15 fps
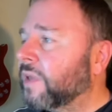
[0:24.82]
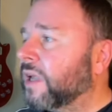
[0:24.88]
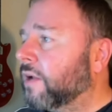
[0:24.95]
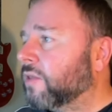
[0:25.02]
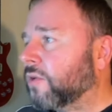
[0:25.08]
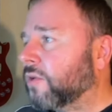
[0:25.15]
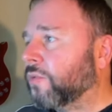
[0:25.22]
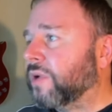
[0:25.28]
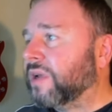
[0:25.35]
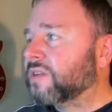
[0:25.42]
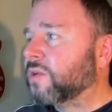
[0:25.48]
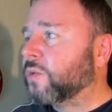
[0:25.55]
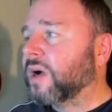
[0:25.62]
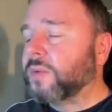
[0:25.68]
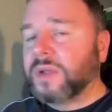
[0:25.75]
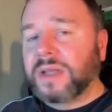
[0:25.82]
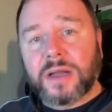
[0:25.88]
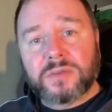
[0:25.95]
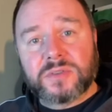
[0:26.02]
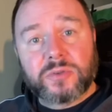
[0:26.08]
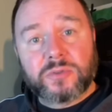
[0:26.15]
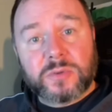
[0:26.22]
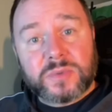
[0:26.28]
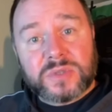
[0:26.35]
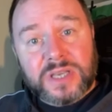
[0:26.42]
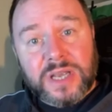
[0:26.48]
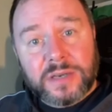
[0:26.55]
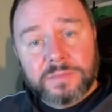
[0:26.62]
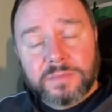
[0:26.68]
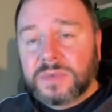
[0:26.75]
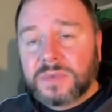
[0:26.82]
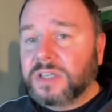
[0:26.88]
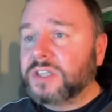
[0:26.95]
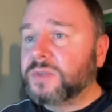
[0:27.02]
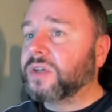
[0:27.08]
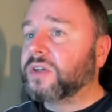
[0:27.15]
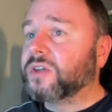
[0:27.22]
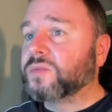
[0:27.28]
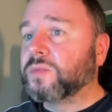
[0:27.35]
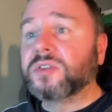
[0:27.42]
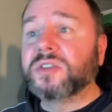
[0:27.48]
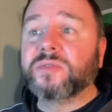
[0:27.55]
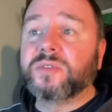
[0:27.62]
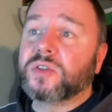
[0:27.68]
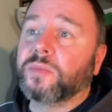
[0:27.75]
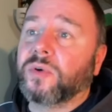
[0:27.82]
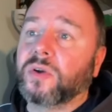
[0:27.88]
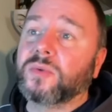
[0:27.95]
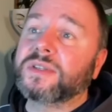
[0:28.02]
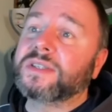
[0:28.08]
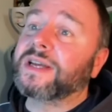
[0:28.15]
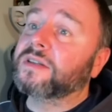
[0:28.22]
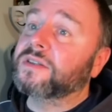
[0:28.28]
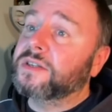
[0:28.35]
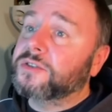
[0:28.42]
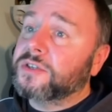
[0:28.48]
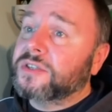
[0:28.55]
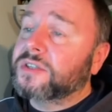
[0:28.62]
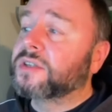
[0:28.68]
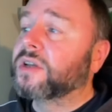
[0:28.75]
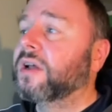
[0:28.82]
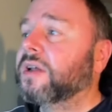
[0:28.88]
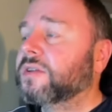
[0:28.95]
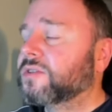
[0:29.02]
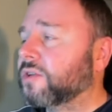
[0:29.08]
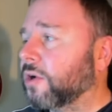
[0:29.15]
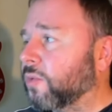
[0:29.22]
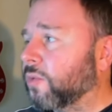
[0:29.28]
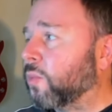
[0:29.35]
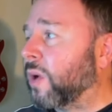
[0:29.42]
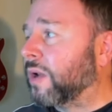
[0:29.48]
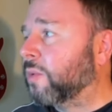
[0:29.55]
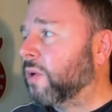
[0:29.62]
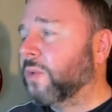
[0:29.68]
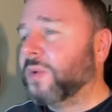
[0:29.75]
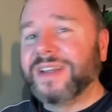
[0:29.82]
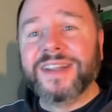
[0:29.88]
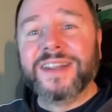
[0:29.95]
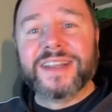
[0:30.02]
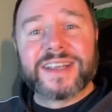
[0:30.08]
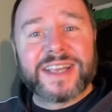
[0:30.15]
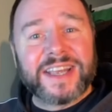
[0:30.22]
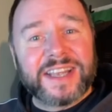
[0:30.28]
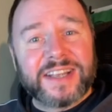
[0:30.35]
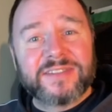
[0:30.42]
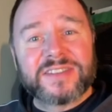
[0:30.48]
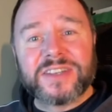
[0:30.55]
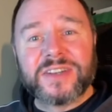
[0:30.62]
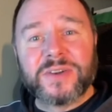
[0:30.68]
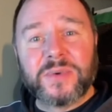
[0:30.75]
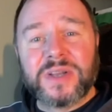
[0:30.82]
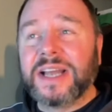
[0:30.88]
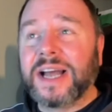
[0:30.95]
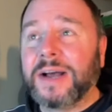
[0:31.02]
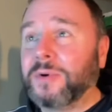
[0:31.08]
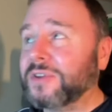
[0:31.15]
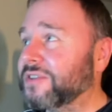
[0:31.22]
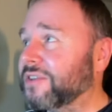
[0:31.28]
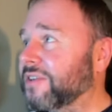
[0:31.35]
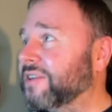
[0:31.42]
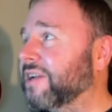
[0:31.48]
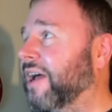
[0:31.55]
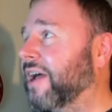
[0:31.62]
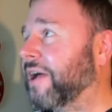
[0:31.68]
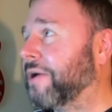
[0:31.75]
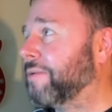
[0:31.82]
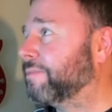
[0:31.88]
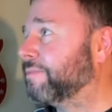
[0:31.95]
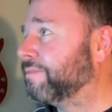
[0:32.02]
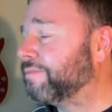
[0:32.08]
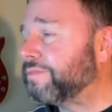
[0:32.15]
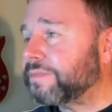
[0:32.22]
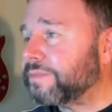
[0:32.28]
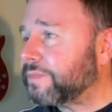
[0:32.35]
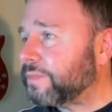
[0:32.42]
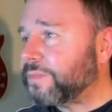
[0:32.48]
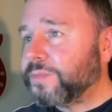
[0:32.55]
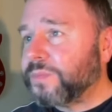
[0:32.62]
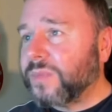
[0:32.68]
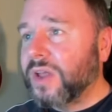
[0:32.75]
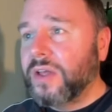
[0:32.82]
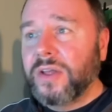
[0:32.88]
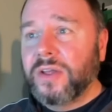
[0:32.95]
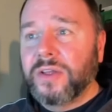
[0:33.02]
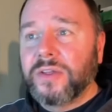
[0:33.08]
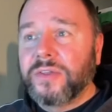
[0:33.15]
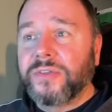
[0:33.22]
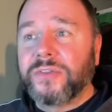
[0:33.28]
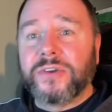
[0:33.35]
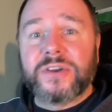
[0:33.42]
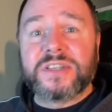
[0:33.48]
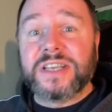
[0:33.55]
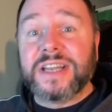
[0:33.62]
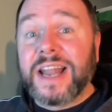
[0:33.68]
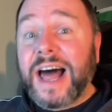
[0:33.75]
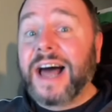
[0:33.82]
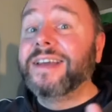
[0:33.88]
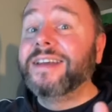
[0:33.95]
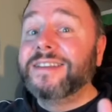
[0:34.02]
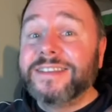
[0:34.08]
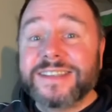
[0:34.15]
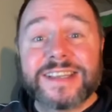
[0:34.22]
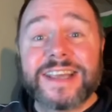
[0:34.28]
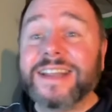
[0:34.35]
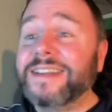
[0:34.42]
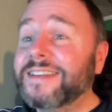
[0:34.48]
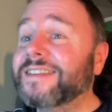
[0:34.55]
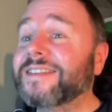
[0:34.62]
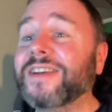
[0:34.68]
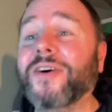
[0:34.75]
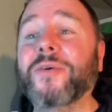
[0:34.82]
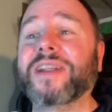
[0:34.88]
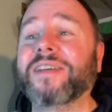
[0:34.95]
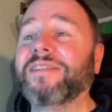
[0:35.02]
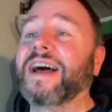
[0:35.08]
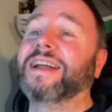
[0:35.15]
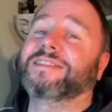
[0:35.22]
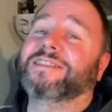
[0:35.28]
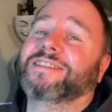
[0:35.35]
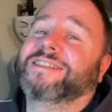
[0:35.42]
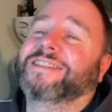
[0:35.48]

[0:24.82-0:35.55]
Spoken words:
The reason why we count in groups of 10 is because most of us are born with 10 digits. So when we were in the caves and we wanted 30 lion skins or whatever, I don't,